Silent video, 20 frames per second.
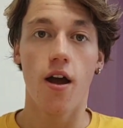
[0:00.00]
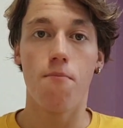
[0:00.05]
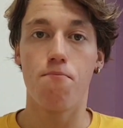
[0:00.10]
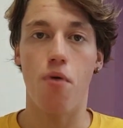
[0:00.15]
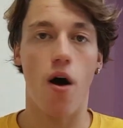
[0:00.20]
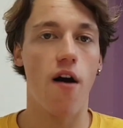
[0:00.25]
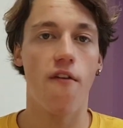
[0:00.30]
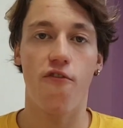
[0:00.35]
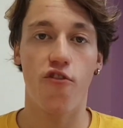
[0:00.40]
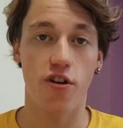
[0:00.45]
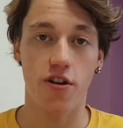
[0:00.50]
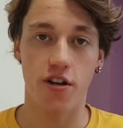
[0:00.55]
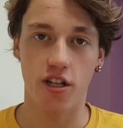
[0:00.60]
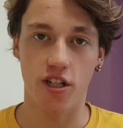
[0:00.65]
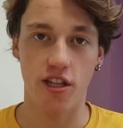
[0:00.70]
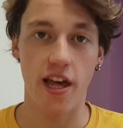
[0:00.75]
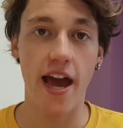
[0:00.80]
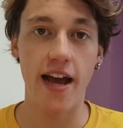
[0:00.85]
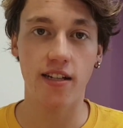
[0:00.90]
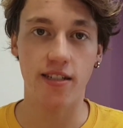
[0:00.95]
But for a
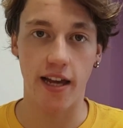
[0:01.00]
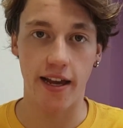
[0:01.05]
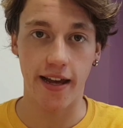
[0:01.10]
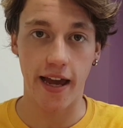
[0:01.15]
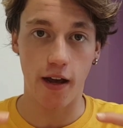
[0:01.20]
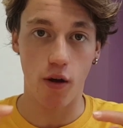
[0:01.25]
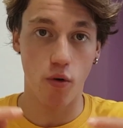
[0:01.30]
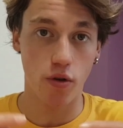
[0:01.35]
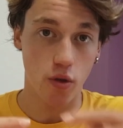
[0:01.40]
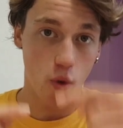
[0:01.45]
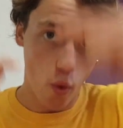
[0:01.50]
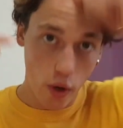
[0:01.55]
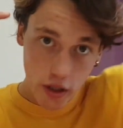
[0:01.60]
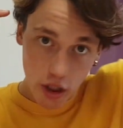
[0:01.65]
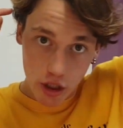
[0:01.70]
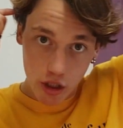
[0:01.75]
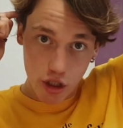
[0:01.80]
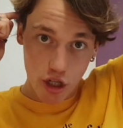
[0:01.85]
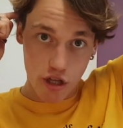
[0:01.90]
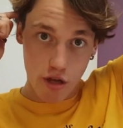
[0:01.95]
dyslexic, it goes
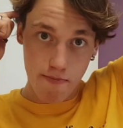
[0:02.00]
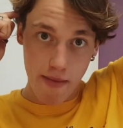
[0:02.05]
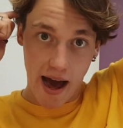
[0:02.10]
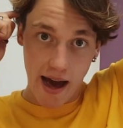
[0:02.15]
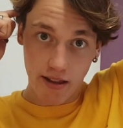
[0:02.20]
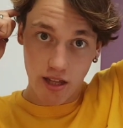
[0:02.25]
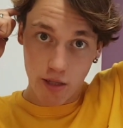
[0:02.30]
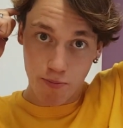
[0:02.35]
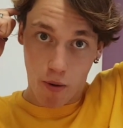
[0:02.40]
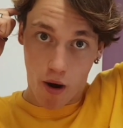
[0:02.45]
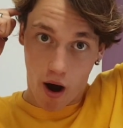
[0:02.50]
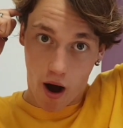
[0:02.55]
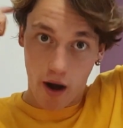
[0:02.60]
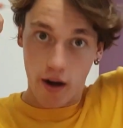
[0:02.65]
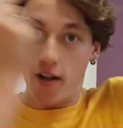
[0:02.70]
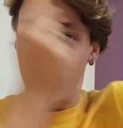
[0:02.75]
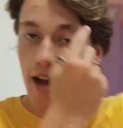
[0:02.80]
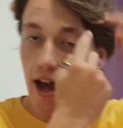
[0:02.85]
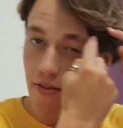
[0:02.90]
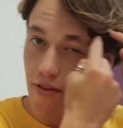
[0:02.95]
to the maths
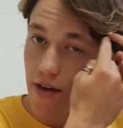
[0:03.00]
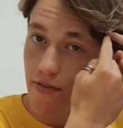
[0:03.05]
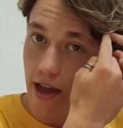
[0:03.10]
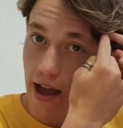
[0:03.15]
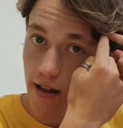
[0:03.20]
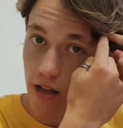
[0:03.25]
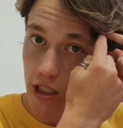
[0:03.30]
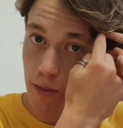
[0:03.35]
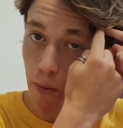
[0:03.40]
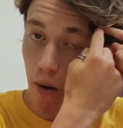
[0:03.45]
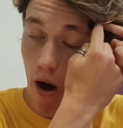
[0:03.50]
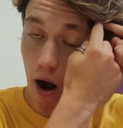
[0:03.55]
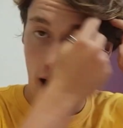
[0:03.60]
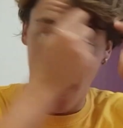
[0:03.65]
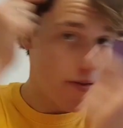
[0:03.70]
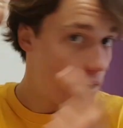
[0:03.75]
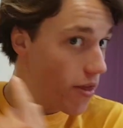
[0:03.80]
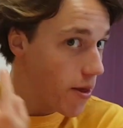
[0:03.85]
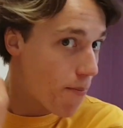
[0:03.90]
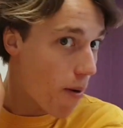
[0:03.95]
part, and then the English part,
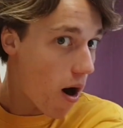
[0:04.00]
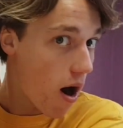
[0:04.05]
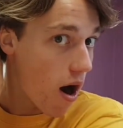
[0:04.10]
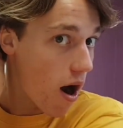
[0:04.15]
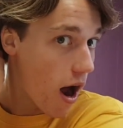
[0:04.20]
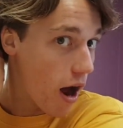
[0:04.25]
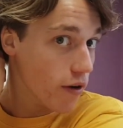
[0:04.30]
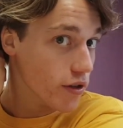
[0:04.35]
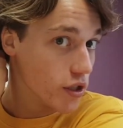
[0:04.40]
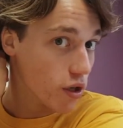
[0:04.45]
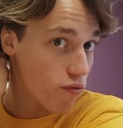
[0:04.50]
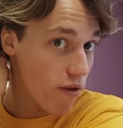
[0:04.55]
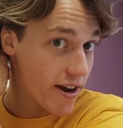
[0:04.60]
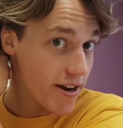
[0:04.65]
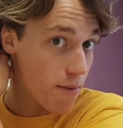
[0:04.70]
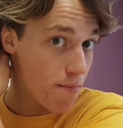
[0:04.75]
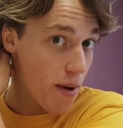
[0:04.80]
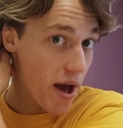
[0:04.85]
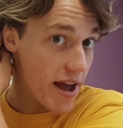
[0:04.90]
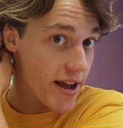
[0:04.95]
and then the part how to ride
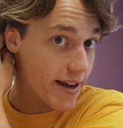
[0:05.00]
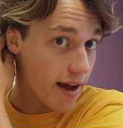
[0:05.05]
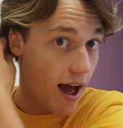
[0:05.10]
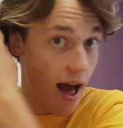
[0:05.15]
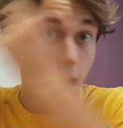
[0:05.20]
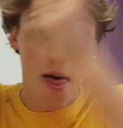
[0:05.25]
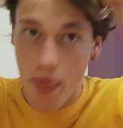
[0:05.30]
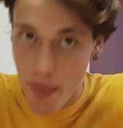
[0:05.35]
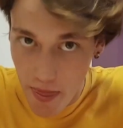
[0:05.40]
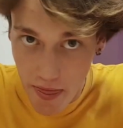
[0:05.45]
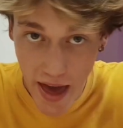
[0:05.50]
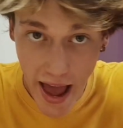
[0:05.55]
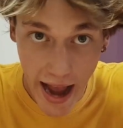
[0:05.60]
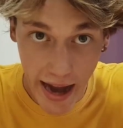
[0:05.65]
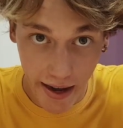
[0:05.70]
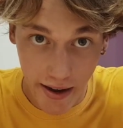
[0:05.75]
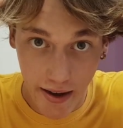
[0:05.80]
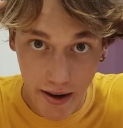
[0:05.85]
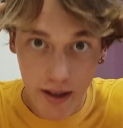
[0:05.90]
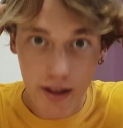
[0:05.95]
a bike, and
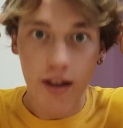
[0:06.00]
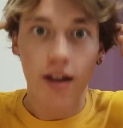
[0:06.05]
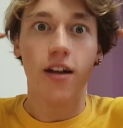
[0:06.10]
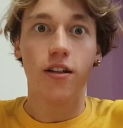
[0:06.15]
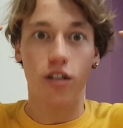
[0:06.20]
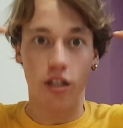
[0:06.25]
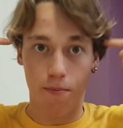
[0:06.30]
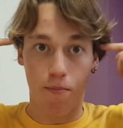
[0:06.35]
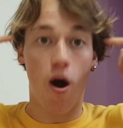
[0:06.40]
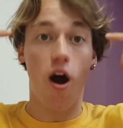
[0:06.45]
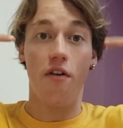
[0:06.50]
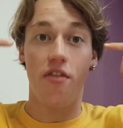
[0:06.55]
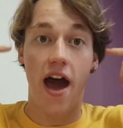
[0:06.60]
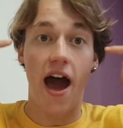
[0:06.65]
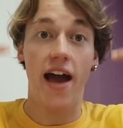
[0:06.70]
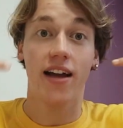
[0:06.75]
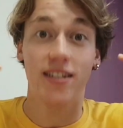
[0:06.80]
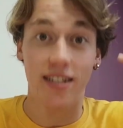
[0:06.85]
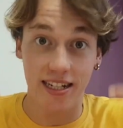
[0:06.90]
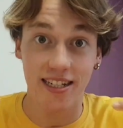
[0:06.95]
then to the part
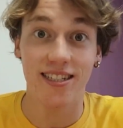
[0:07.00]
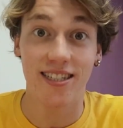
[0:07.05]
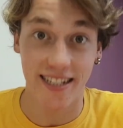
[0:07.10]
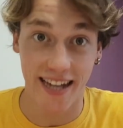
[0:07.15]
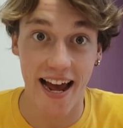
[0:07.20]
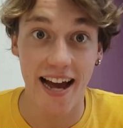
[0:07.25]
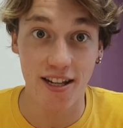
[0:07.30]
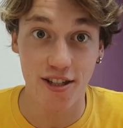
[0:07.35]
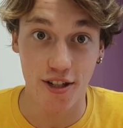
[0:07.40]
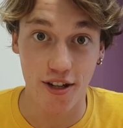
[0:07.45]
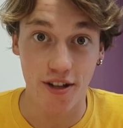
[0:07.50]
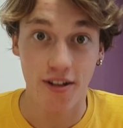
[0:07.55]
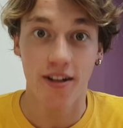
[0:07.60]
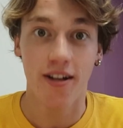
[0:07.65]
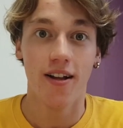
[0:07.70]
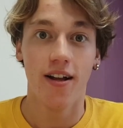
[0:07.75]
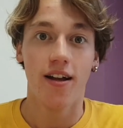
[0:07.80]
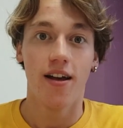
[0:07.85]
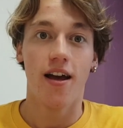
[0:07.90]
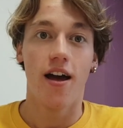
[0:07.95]
that actually needs to get to.
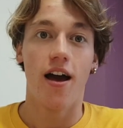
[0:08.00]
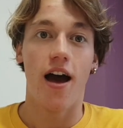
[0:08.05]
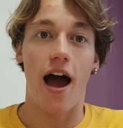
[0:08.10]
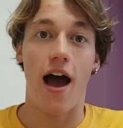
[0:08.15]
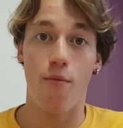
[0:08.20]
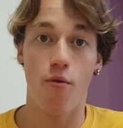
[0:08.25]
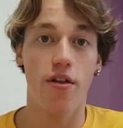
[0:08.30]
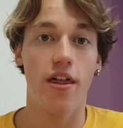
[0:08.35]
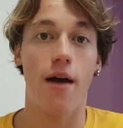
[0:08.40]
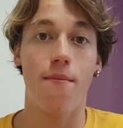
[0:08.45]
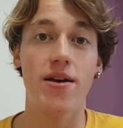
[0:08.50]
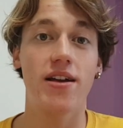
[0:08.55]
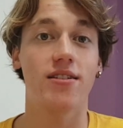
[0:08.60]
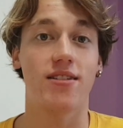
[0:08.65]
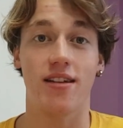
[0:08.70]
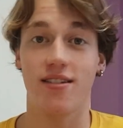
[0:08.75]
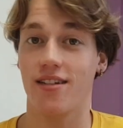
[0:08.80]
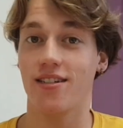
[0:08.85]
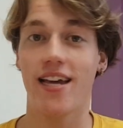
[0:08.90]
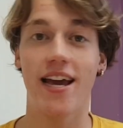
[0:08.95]
And what that means
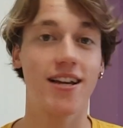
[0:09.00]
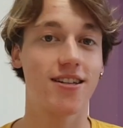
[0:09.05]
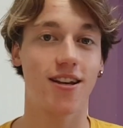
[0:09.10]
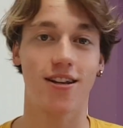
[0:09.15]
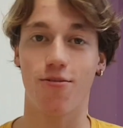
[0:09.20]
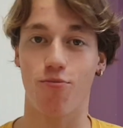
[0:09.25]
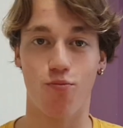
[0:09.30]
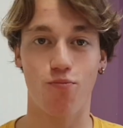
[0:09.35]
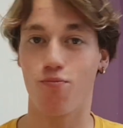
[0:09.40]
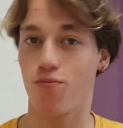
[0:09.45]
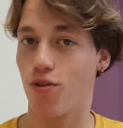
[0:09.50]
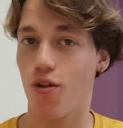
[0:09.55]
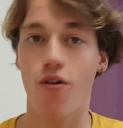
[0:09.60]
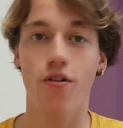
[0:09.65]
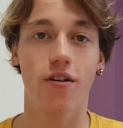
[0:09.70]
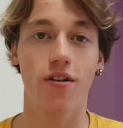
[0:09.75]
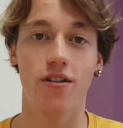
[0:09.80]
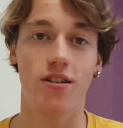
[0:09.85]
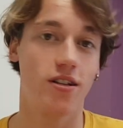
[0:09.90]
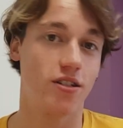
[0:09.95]
is it takes us
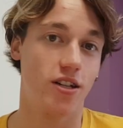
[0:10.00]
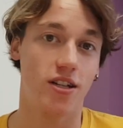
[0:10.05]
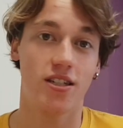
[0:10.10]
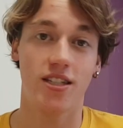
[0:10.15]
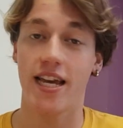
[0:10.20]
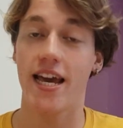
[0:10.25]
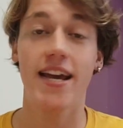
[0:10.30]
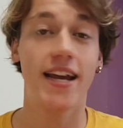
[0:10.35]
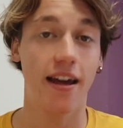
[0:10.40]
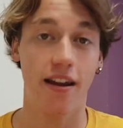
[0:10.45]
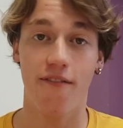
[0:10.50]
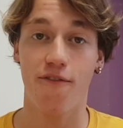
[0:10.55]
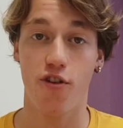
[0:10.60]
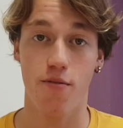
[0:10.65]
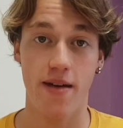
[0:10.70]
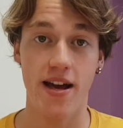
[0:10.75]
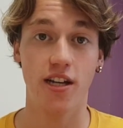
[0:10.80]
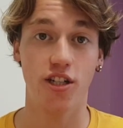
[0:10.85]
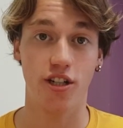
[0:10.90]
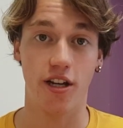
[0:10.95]
longer to just take in
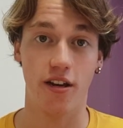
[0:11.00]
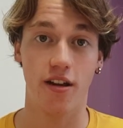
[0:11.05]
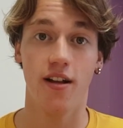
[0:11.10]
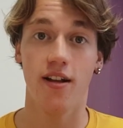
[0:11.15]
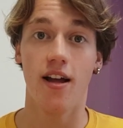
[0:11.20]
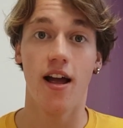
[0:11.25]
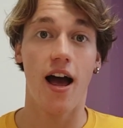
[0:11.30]
information,